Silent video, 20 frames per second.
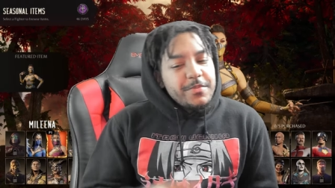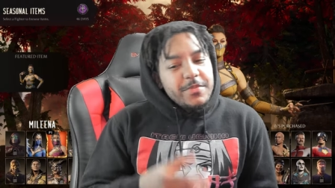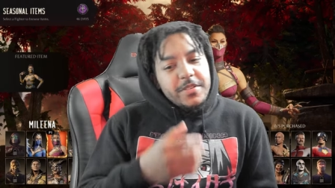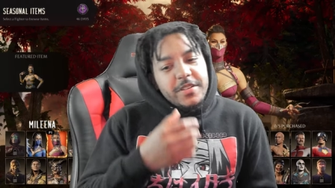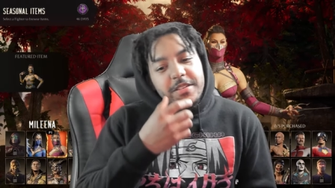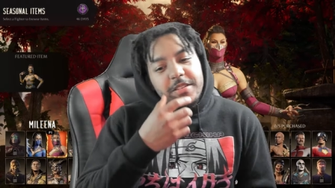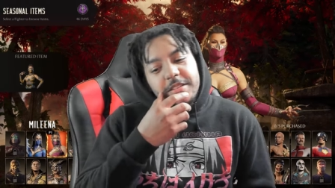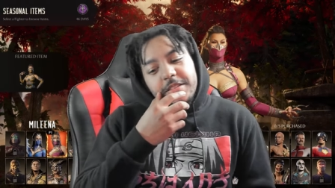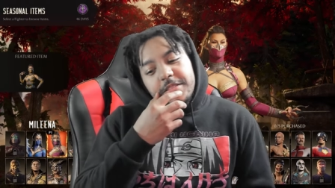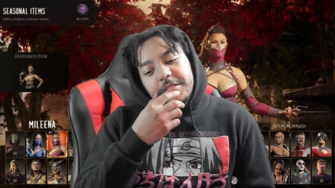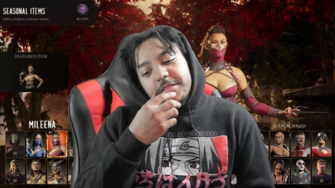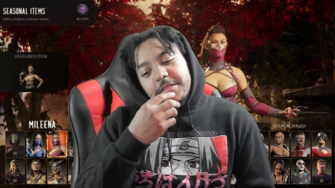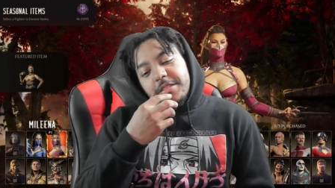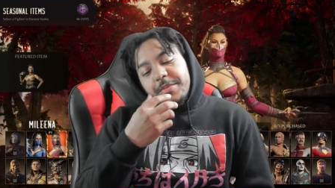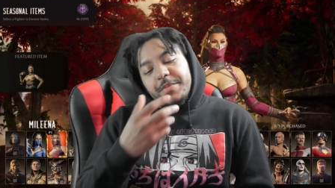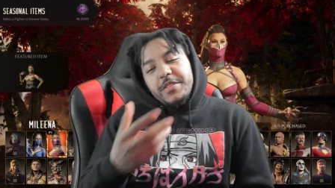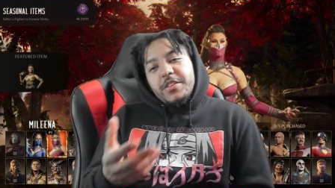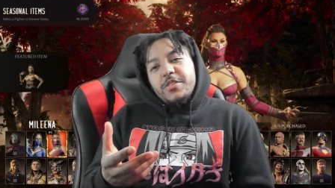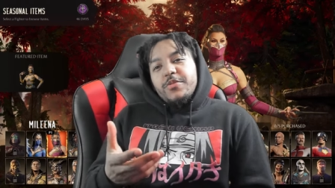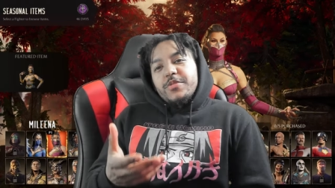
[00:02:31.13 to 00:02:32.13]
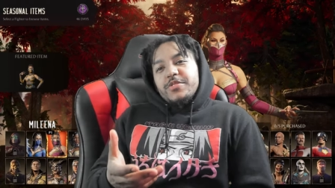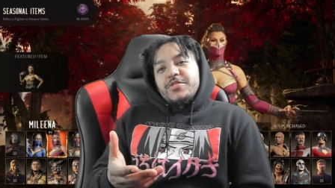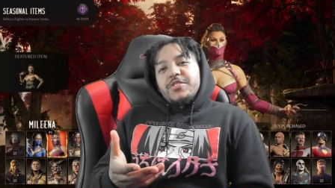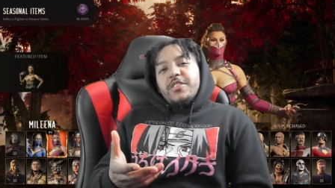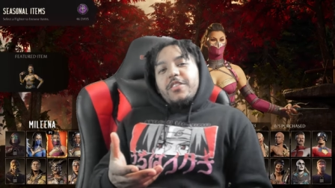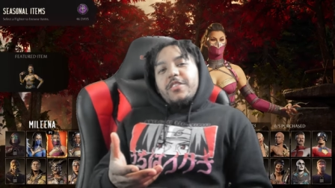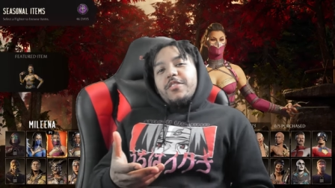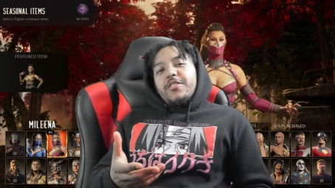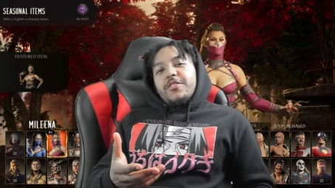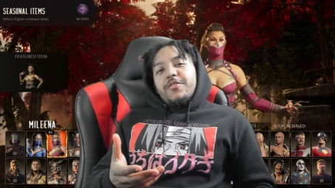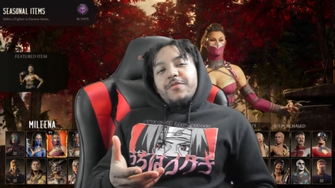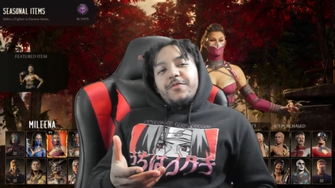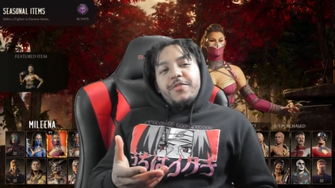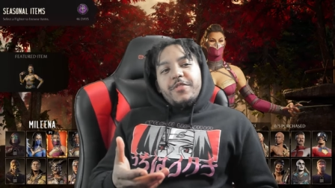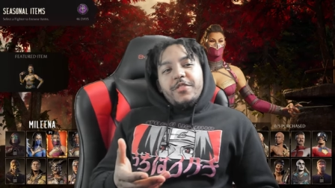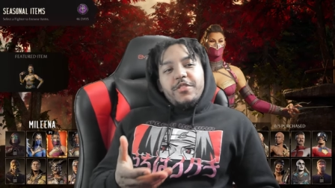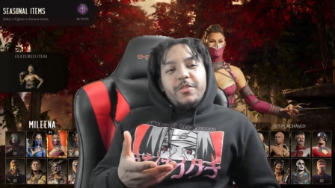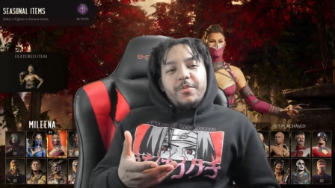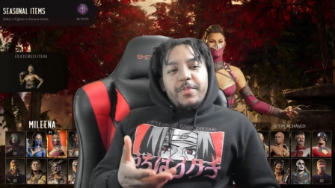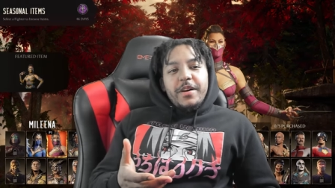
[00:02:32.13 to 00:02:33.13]
But let me know what y'all
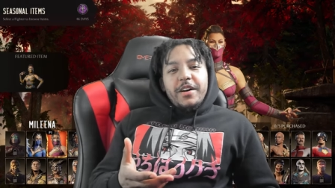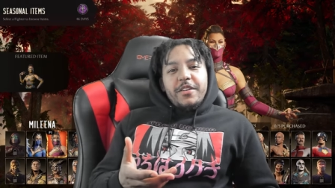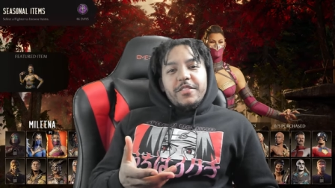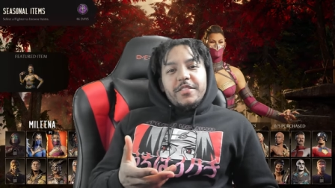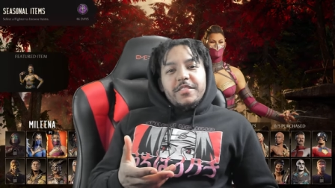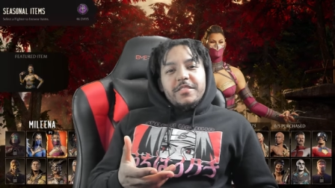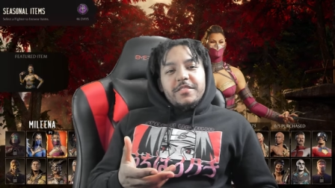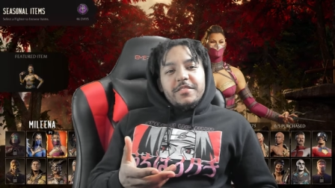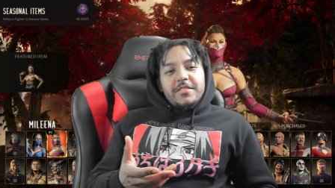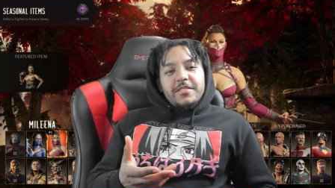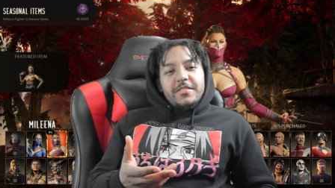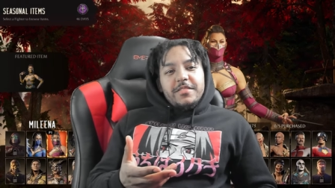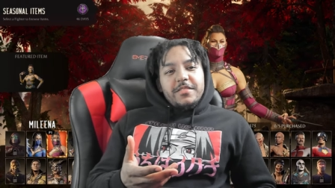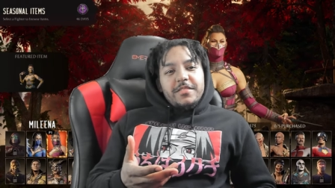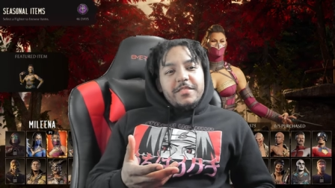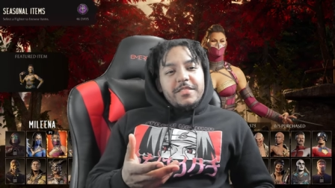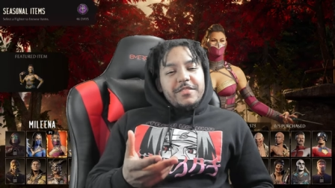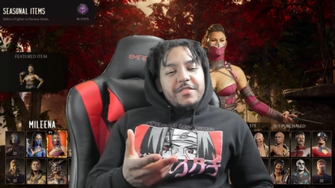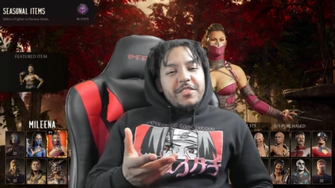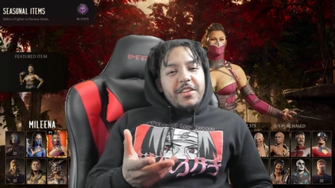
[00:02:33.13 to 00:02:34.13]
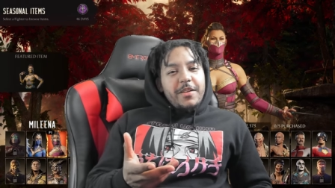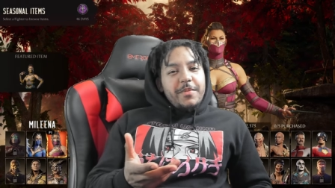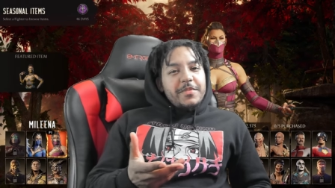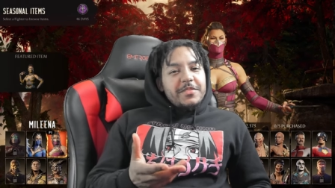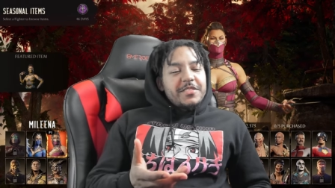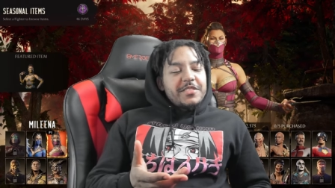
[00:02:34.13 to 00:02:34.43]
feel about it in the comment